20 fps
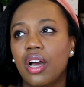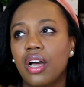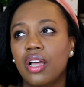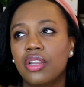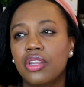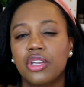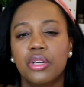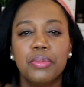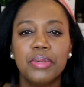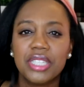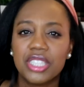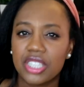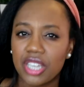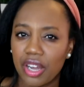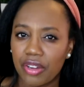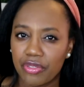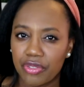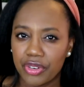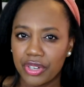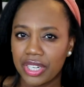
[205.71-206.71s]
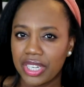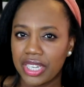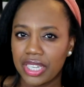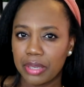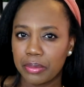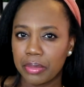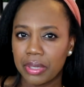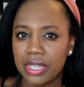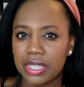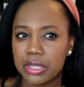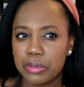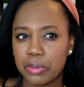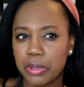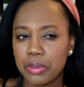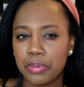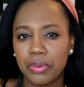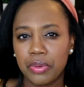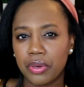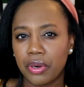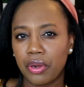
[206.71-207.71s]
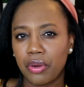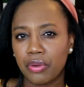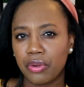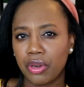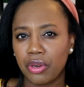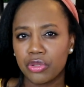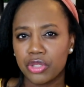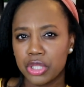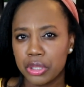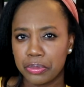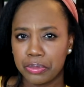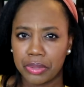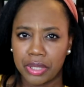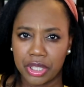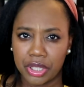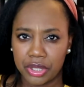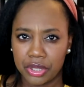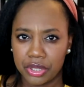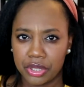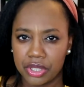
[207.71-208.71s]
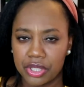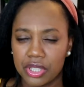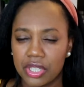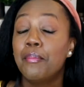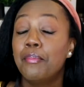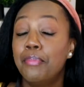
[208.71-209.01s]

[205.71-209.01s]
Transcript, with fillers: a little bit tougher to get because people don't go to binge.